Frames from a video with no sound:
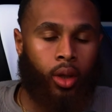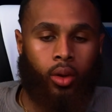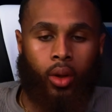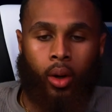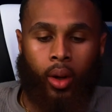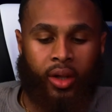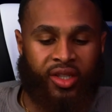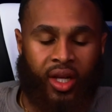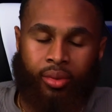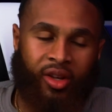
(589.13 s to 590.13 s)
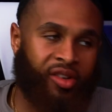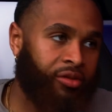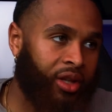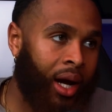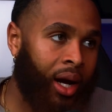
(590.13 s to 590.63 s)
You know, just keeping
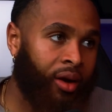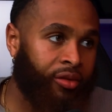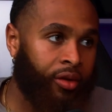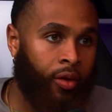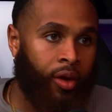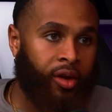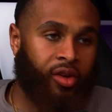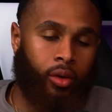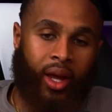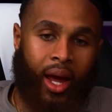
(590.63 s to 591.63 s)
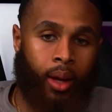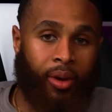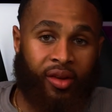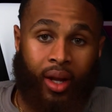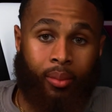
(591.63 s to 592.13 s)
yourself alive. So that
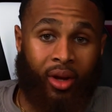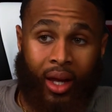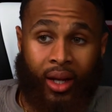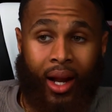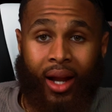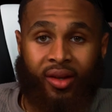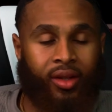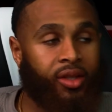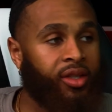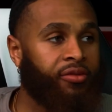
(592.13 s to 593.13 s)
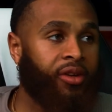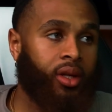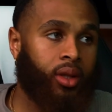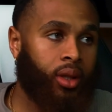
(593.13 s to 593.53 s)
Apex name, and it honestly just fit.